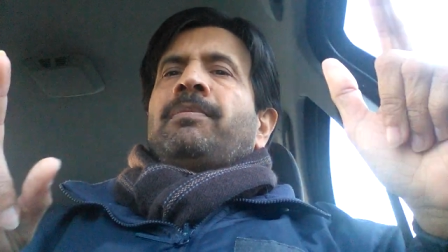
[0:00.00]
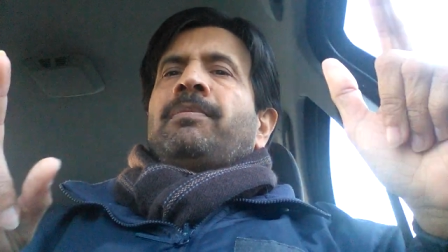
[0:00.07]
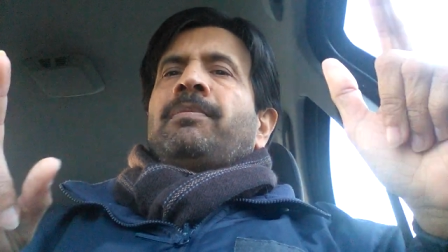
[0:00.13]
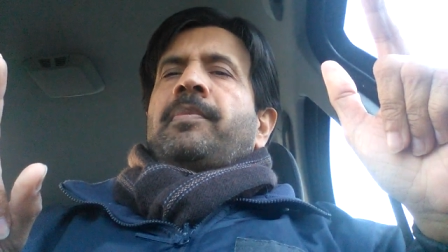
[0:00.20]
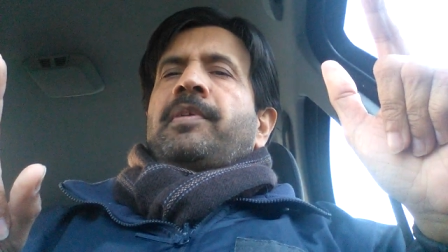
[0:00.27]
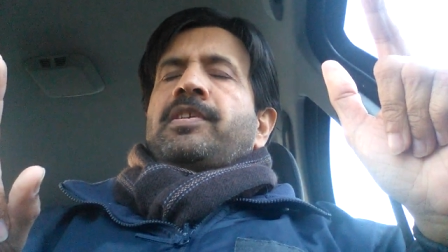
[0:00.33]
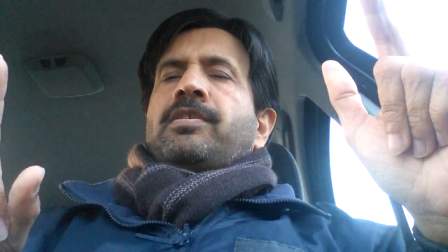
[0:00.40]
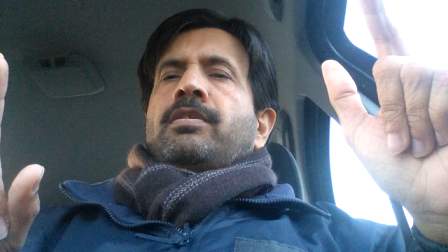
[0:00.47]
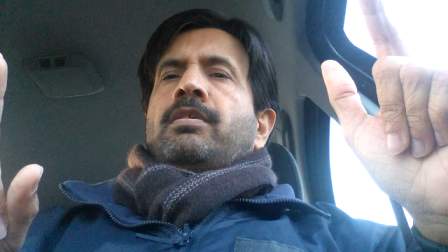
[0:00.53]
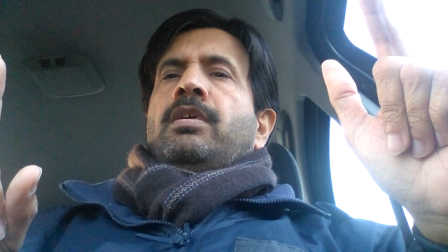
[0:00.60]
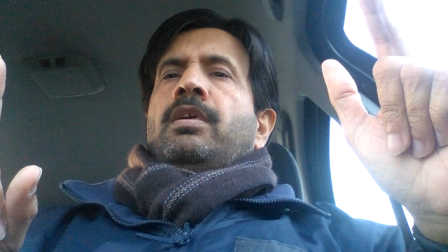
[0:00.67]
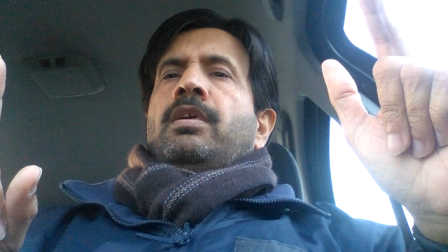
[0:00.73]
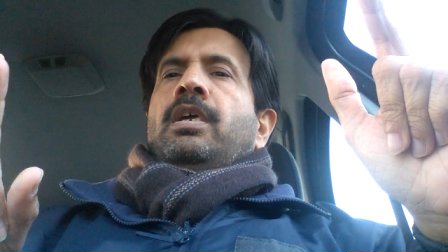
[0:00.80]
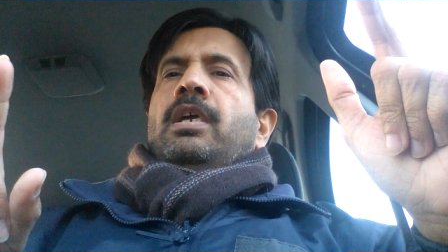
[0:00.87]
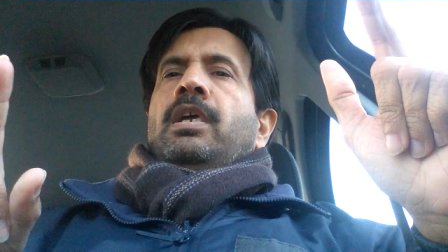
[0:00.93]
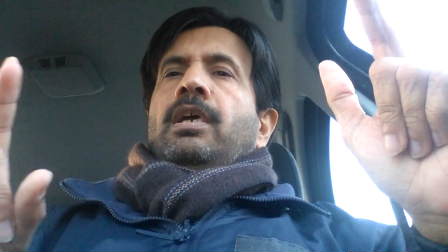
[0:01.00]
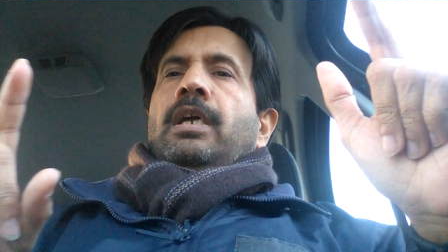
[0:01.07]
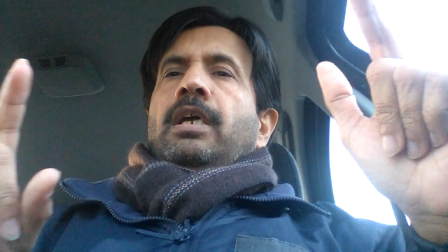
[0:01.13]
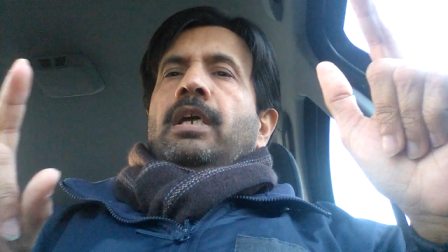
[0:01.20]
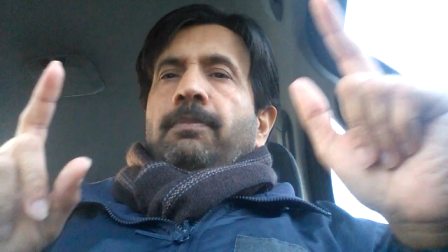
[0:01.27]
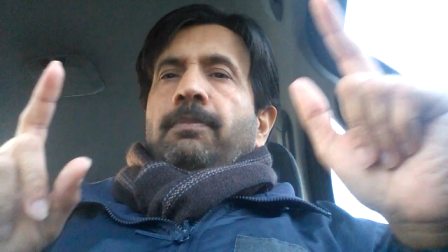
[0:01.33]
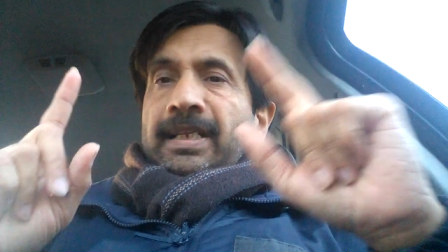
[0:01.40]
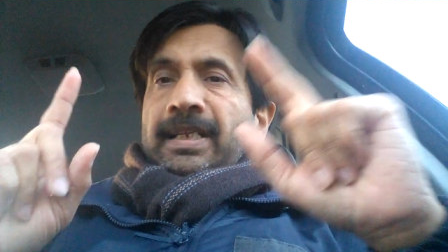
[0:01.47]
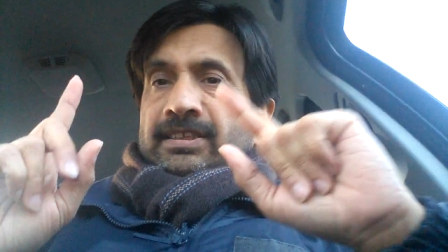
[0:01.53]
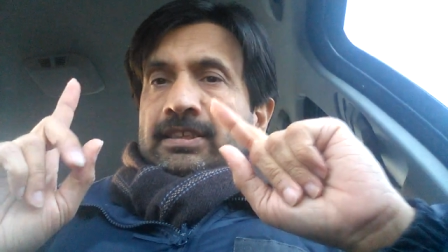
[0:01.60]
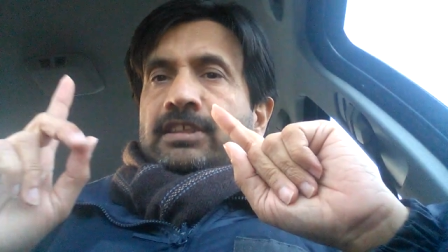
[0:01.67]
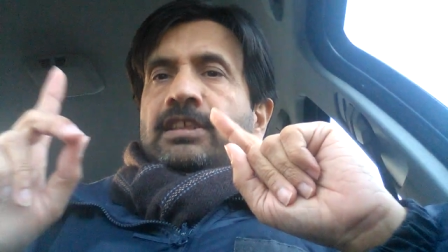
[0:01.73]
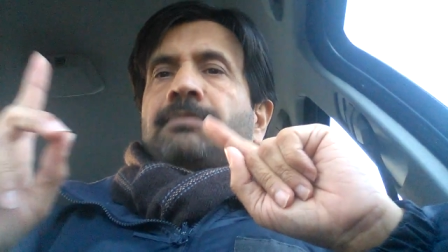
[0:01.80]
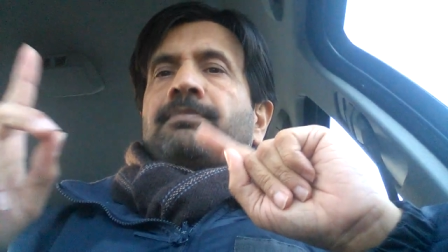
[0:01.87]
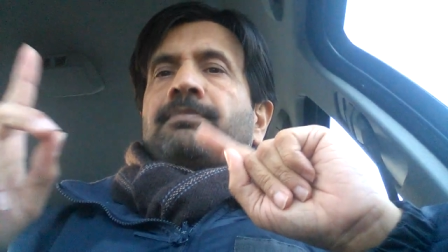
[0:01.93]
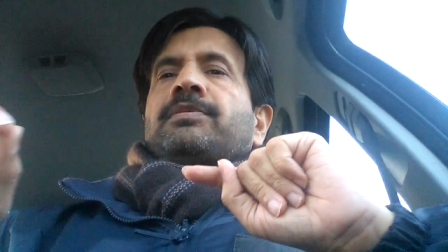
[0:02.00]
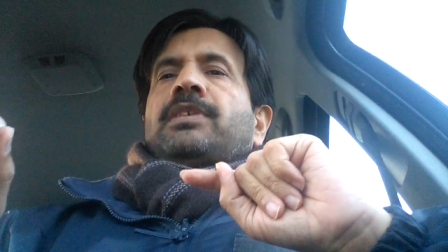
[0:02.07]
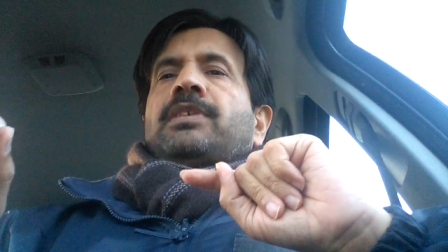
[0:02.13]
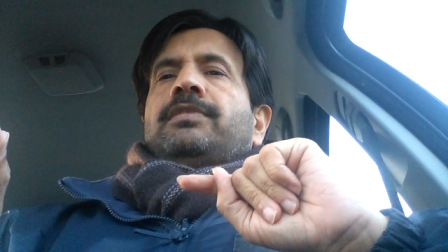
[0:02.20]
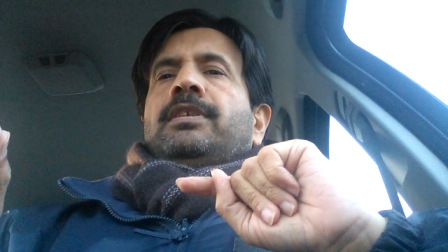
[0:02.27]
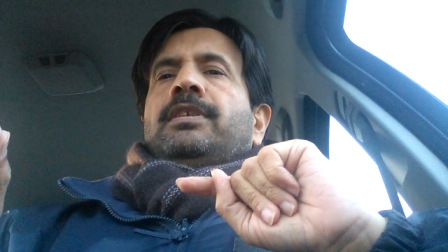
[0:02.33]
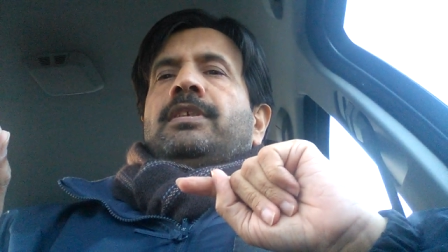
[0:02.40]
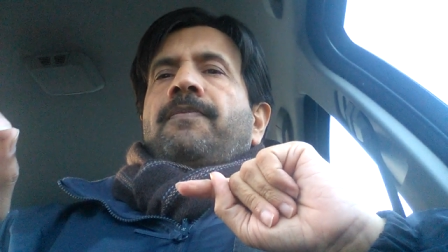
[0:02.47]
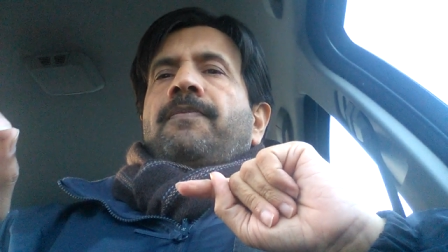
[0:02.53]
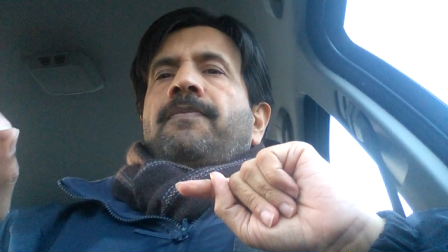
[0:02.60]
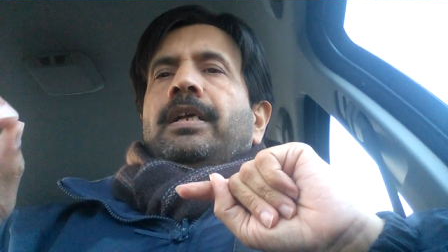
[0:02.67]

in the blood pressure, plus the symptoms of the